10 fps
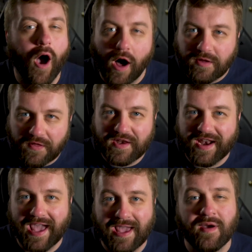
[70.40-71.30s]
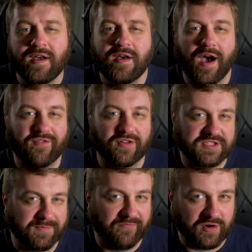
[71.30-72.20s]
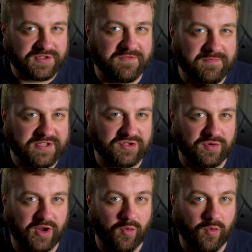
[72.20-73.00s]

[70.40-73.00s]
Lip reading: All in the name of a subversive mystery,